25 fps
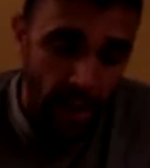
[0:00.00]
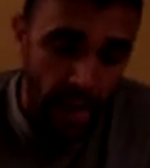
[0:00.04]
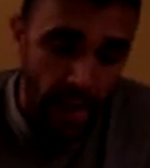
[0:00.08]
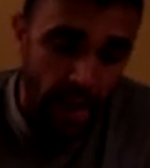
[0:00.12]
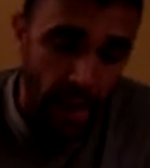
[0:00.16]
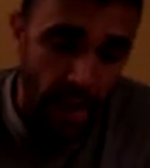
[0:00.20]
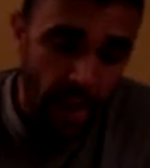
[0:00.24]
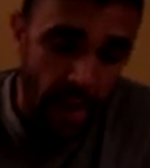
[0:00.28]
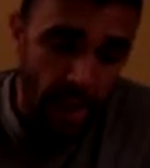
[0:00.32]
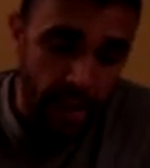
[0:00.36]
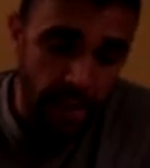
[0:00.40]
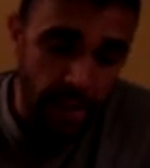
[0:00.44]

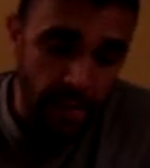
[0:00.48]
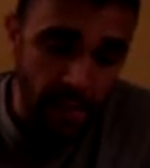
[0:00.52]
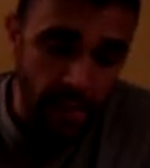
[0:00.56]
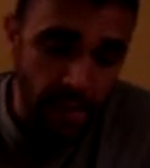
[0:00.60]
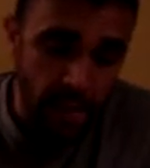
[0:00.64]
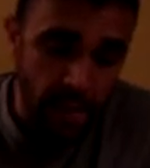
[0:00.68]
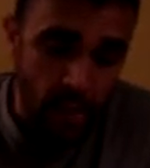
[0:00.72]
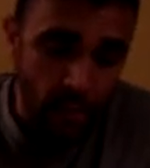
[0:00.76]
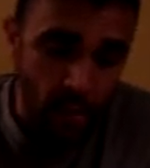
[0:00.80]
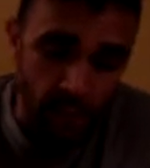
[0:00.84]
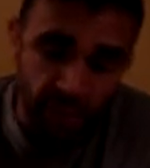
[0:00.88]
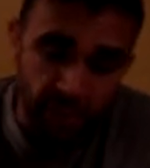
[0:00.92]

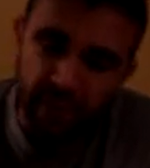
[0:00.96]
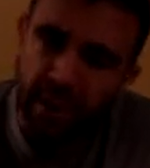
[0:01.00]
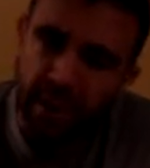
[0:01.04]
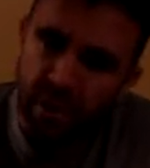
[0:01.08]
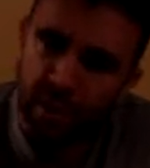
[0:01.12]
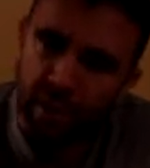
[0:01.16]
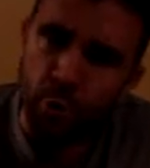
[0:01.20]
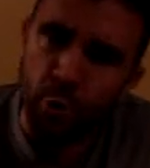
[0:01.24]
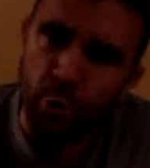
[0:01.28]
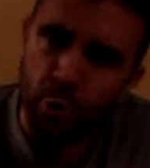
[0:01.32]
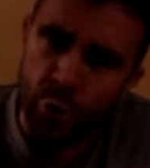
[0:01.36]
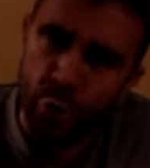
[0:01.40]
Or
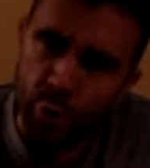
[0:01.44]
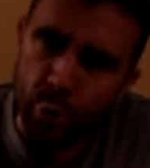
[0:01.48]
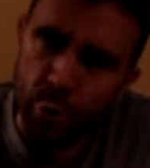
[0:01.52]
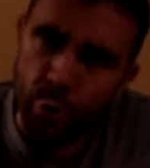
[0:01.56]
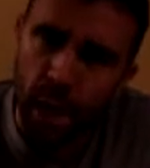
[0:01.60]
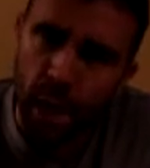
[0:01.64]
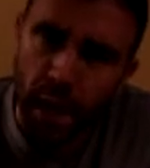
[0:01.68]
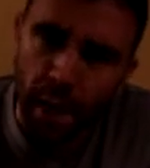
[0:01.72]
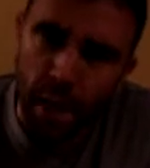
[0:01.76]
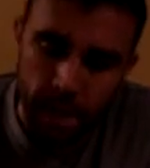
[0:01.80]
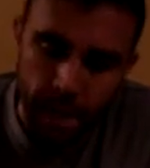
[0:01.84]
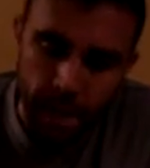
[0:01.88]

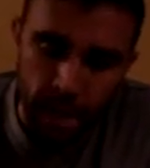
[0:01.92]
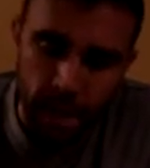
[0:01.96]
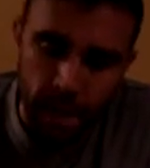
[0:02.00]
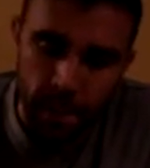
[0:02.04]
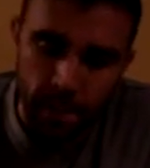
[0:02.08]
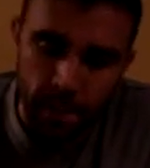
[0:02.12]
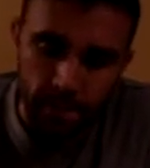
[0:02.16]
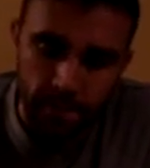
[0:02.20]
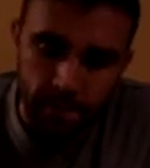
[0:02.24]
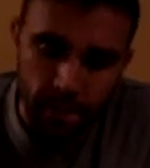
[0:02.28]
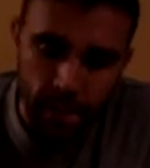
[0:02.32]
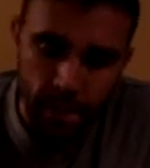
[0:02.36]

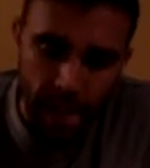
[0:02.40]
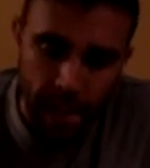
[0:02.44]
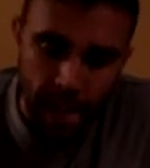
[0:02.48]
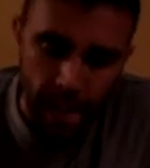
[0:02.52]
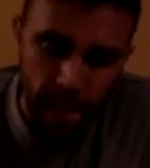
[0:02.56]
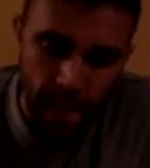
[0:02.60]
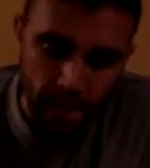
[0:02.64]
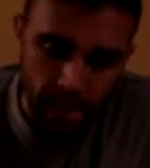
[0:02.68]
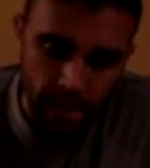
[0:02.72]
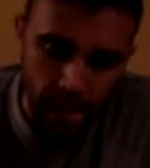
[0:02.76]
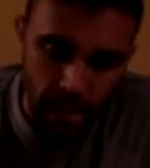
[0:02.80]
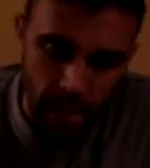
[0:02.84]
invisibleshoe.com,
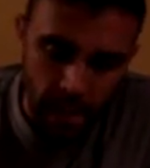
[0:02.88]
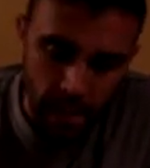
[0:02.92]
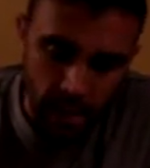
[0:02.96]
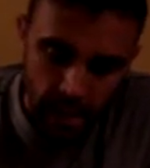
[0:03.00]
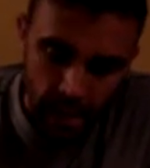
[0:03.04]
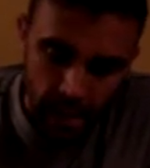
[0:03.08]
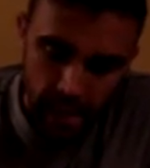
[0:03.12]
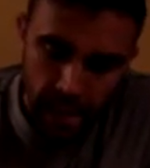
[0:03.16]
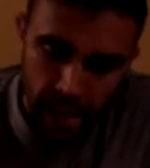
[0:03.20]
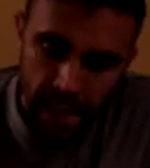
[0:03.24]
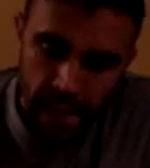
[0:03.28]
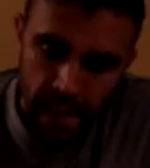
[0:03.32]
and
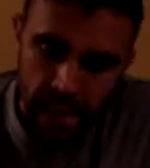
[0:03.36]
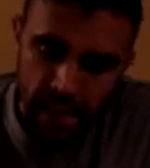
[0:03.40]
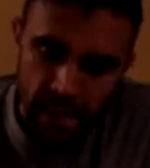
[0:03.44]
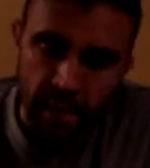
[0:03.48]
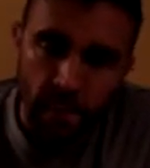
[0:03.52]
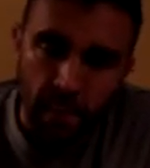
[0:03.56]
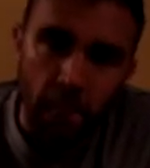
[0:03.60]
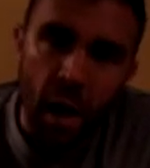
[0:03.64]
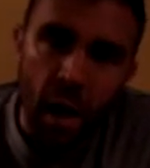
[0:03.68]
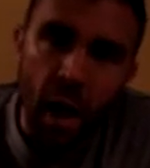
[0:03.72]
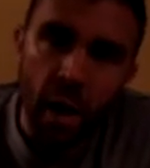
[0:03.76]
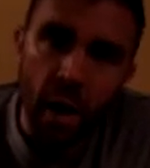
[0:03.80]
he has
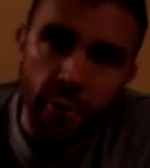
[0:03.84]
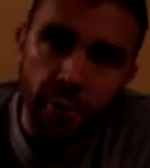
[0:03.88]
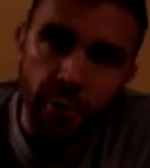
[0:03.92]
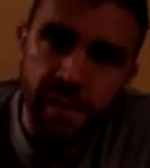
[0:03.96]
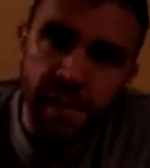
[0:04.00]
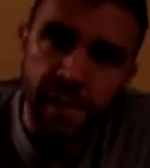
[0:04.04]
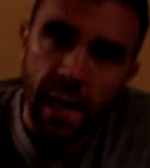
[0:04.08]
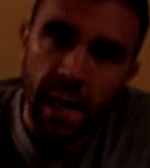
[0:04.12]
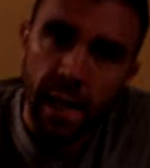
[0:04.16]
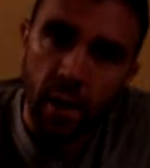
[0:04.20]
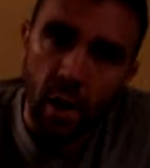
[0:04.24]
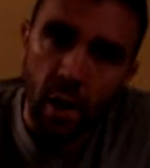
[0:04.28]
a modern
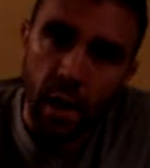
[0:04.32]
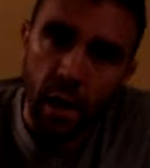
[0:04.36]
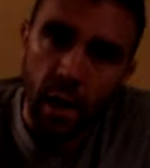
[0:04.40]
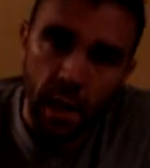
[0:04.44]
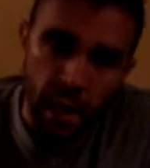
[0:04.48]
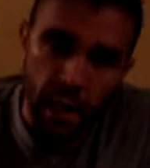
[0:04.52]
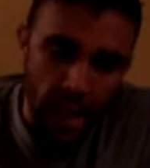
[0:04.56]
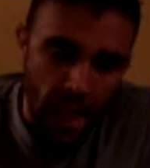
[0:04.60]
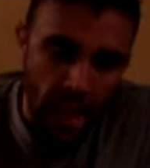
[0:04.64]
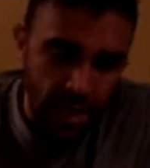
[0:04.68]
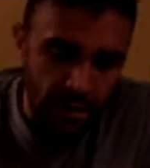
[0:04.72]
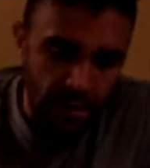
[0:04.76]
take on a
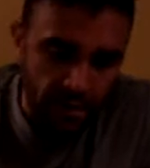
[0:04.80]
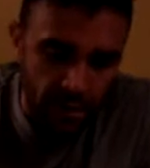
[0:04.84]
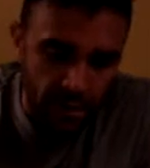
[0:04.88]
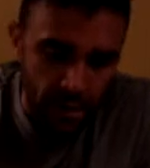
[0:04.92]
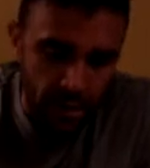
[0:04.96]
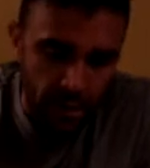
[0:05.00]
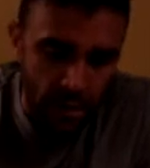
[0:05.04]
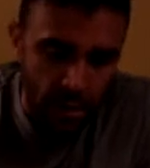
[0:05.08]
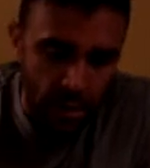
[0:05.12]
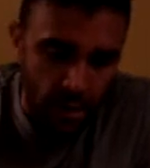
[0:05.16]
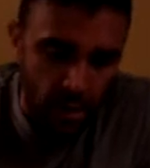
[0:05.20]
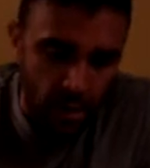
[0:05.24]

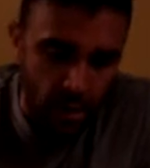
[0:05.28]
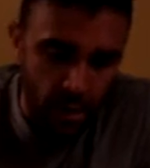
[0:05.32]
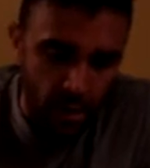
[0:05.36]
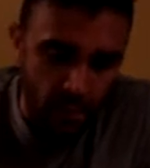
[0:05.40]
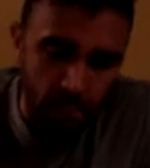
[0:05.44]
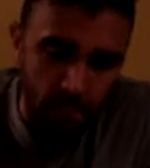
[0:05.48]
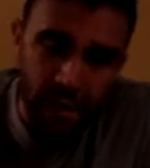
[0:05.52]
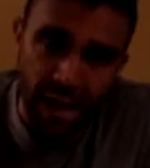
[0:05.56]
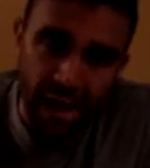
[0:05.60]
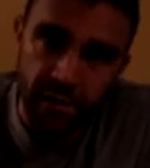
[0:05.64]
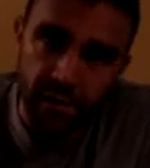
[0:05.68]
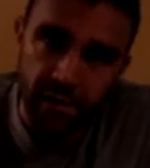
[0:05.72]
classic
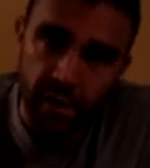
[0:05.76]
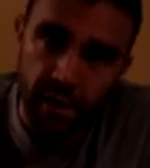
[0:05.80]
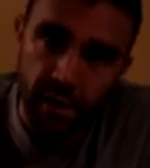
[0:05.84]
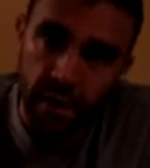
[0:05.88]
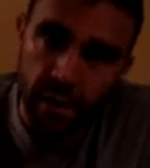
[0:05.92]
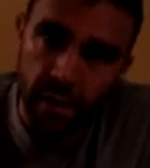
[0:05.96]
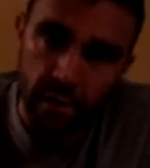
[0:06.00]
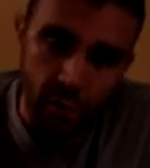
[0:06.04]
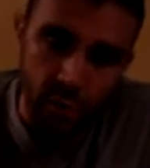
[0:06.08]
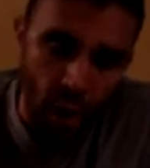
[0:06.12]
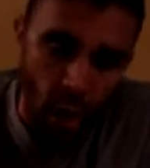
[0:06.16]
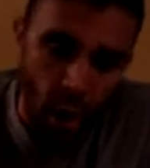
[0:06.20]

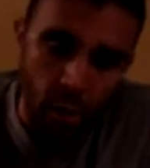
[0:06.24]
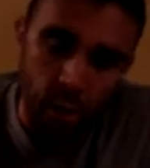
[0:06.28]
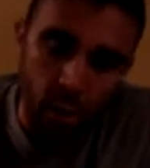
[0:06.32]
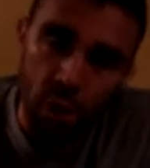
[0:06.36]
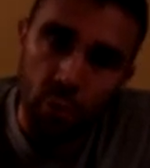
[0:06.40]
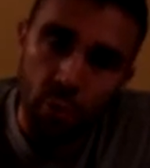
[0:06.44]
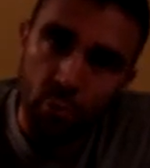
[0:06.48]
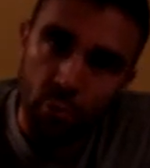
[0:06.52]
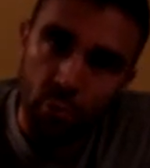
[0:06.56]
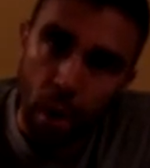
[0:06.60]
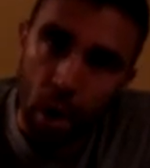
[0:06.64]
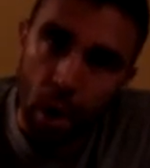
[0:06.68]
Mexican
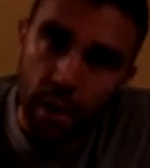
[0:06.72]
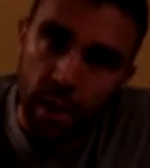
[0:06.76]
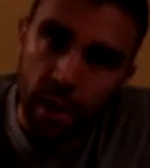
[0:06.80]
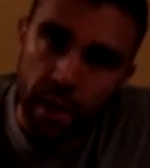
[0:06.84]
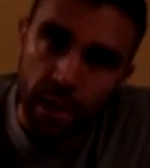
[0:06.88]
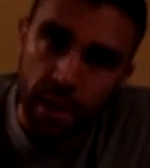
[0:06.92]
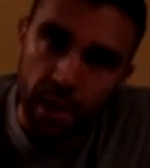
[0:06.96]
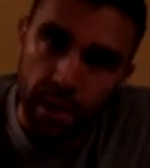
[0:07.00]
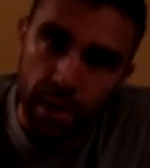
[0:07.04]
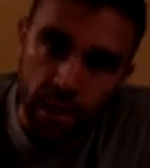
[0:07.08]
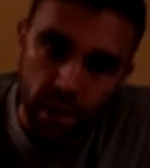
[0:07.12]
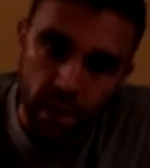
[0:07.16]
Tarahumara
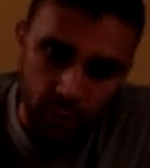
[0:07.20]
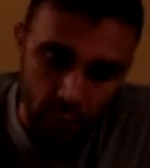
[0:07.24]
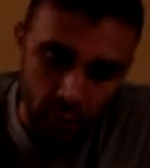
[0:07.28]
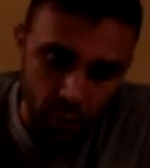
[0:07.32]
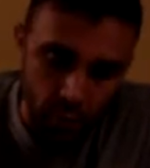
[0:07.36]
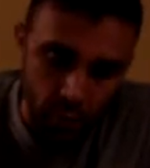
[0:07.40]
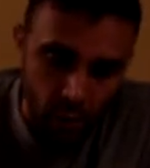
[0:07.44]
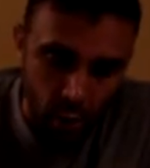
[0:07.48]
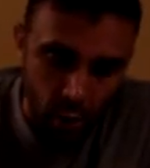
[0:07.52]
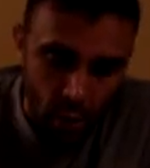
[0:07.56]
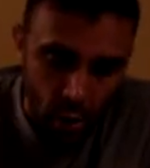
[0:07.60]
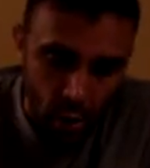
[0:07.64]
Indian
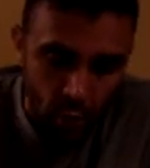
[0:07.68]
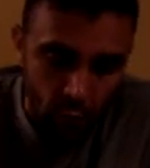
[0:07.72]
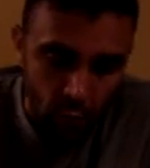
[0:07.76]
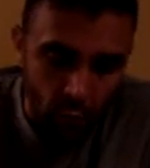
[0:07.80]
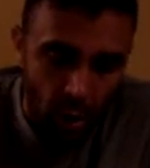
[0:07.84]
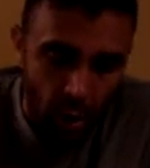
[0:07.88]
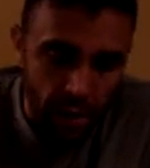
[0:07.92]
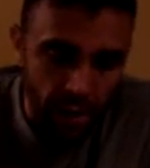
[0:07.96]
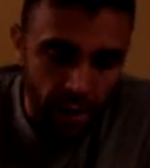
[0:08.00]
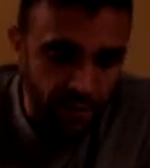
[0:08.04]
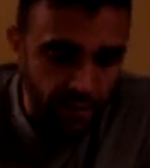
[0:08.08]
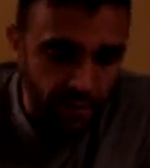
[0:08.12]

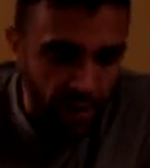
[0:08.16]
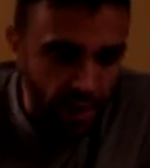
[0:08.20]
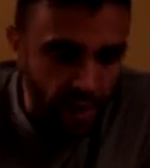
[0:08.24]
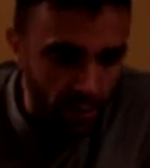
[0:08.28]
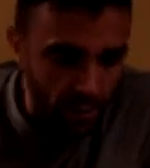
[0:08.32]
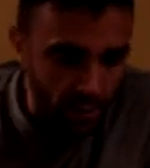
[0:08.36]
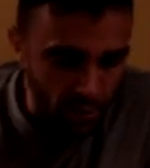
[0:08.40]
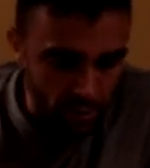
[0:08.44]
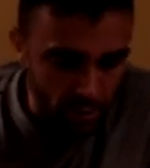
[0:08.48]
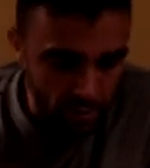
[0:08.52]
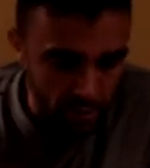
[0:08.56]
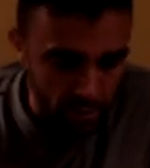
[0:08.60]
running
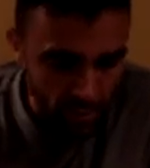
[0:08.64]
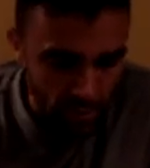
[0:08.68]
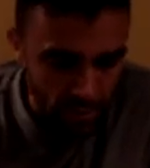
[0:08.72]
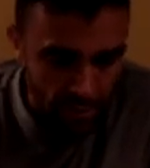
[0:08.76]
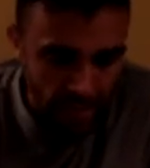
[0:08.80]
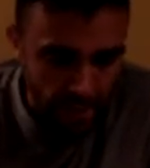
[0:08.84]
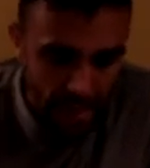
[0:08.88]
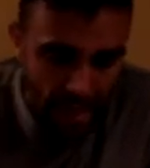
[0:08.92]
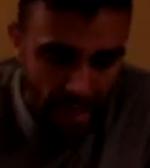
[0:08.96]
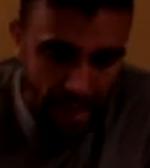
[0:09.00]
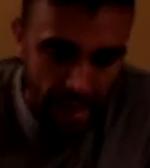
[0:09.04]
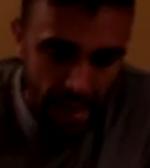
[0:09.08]
sandal,
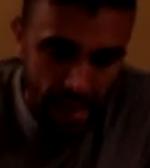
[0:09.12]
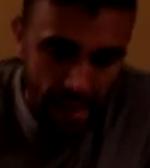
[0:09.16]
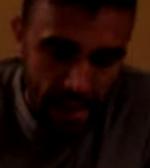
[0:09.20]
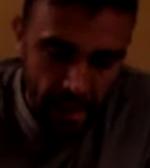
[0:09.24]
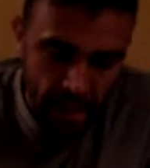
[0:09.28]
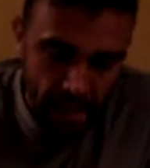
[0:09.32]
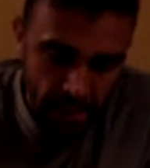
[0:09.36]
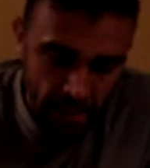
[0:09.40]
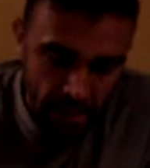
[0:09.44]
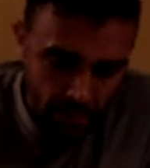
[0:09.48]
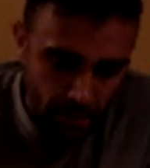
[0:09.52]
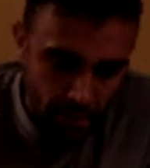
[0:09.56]

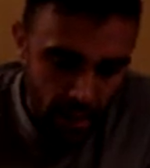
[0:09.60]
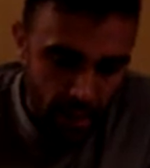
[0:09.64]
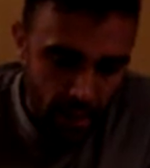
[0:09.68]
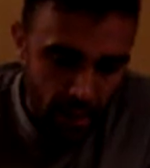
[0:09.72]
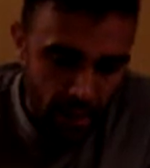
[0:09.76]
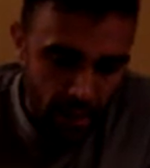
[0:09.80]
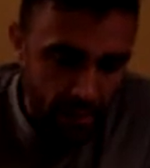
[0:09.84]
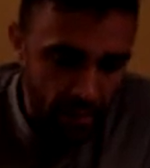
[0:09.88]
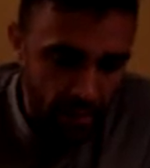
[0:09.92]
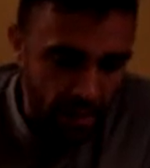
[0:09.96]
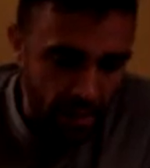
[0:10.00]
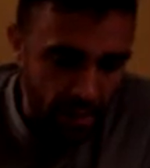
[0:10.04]
and
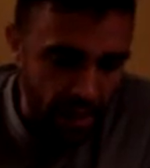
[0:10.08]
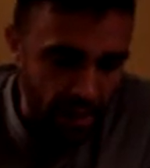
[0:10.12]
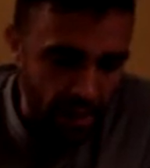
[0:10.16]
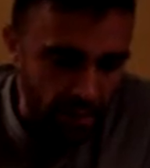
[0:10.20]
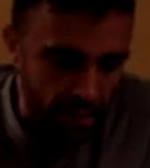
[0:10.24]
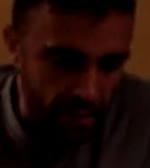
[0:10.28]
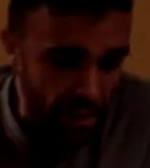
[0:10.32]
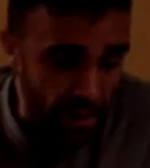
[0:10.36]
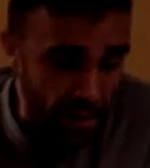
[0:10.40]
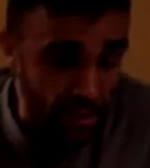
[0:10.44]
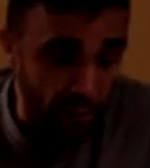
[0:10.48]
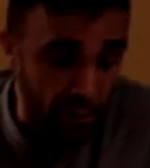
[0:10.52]

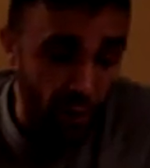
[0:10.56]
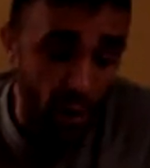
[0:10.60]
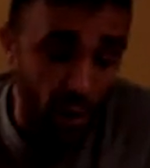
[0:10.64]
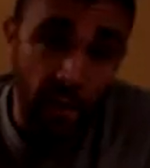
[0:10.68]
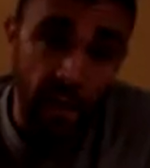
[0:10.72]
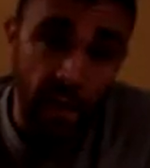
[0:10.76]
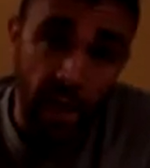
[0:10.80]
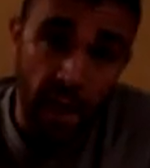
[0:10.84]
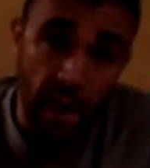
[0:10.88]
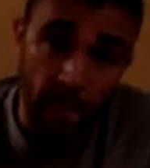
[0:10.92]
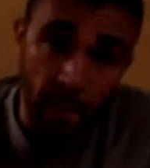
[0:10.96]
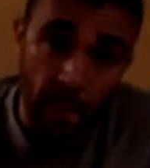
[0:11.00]
these are
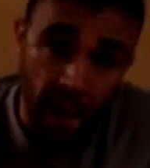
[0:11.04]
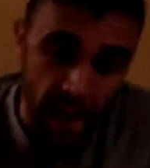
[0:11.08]
them.